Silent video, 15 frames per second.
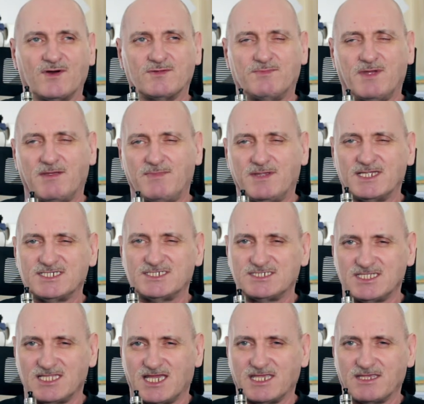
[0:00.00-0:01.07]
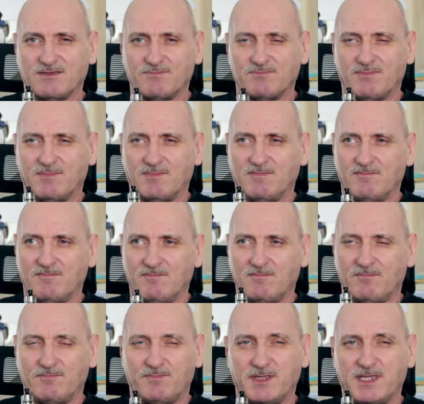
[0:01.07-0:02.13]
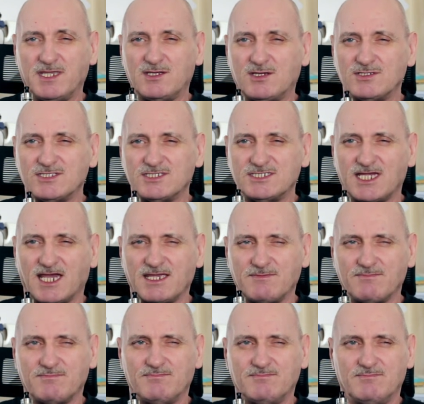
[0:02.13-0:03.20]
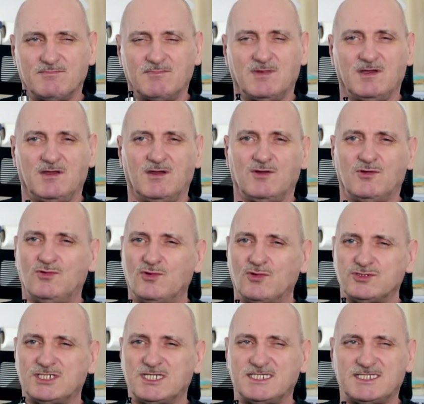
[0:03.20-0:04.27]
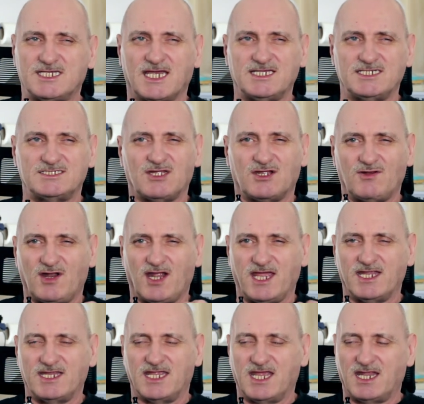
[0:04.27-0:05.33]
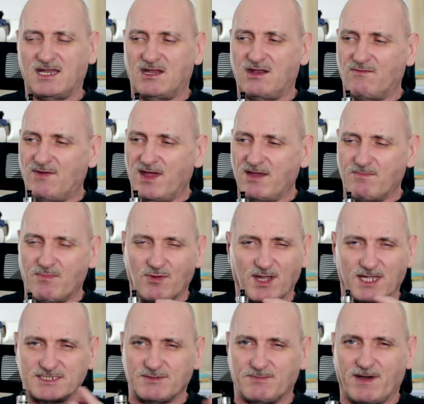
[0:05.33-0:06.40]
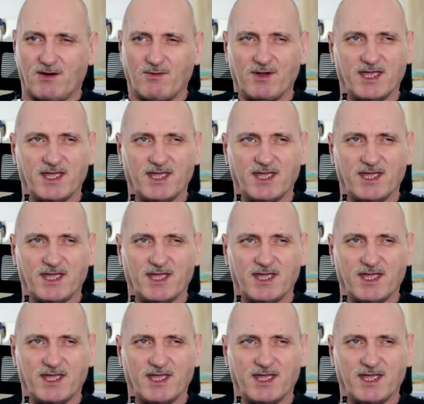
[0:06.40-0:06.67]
Maybe a slight pecan type nutty taste right at the end of the vape, but that's about it.